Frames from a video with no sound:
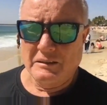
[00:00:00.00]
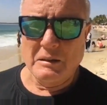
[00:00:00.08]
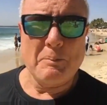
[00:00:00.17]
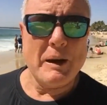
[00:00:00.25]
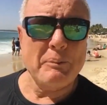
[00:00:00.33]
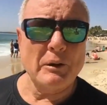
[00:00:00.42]

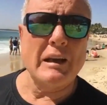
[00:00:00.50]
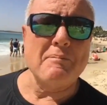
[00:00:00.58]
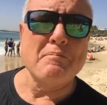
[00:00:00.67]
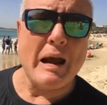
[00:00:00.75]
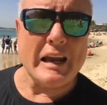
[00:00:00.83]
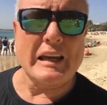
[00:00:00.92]
The people
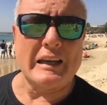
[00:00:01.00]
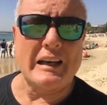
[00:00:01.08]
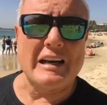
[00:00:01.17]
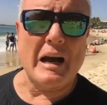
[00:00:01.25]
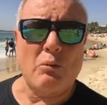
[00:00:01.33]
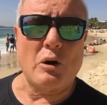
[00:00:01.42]
that make it
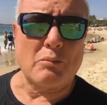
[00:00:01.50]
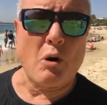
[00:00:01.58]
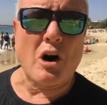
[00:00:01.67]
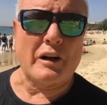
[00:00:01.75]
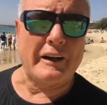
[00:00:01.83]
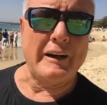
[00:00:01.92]
in network
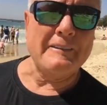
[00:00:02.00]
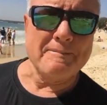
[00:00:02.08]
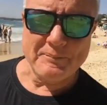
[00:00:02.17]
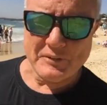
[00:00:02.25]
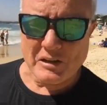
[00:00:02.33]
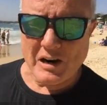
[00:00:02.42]
marketing
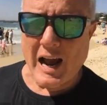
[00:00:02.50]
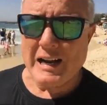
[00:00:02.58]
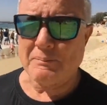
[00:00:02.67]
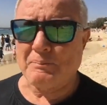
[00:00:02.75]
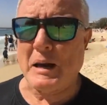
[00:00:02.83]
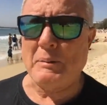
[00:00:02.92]
are
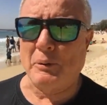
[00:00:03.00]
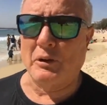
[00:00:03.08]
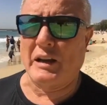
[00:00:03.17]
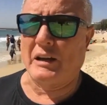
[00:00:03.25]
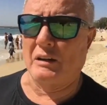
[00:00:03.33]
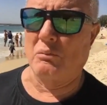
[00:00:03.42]
not people
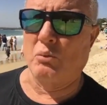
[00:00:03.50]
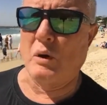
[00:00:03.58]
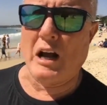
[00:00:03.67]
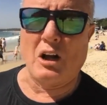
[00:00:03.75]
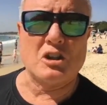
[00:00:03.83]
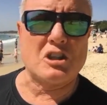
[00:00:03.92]
that are
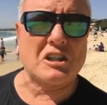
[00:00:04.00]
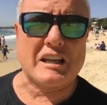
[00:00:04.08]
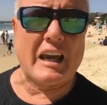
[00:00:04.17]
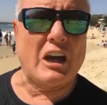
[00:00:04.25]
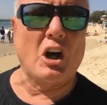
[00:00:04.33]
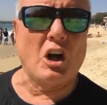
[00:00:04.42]

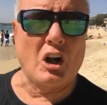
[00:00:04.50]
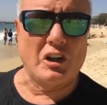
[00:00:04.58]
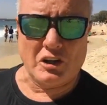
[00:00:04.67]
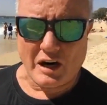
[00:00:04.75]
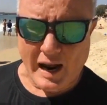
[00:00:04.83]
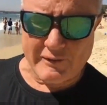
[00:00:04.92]

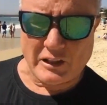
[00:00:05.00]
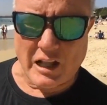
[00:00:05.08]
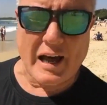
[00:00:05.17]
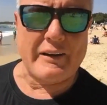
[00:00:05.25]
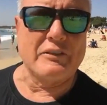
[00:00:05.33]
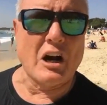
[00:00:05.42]
well-skilled or have a
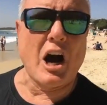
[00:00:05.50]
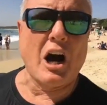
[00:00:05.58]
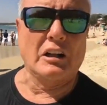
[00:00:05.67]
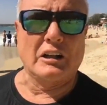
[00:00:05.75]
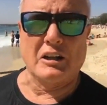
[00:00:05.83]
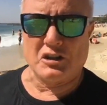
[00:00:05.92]
lot of
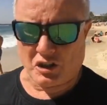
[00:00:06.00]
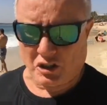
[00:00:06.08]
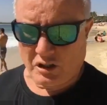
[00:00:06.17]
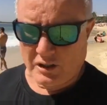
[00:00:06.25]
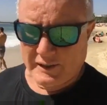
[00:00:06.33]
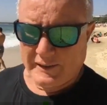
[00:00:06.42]
knowledge
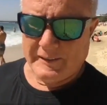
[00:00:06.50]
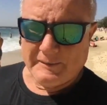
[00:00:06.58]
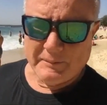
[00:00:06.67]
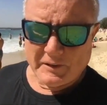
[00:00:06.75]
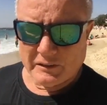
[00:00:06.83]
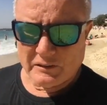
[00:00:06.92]
or
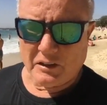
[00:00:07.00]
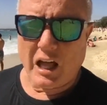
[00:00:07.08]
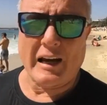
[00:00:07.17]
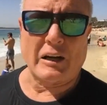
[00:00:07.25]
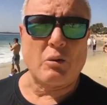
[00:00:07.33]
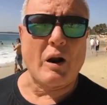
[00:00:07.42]
a
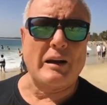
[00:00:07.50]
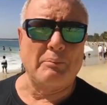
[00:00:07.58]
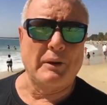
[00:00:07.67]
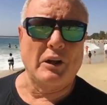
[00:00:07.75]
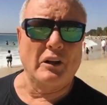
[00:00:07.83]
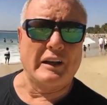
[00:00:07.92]
lot of
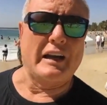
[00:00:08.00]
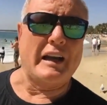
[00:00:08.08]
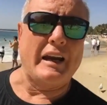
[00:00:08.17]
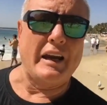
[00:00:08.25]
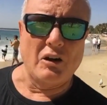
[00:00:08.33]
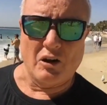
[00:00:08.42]

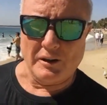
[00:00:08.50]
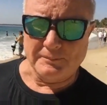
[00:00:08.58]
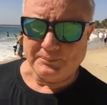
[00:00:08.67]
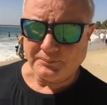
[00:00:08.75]
credibility or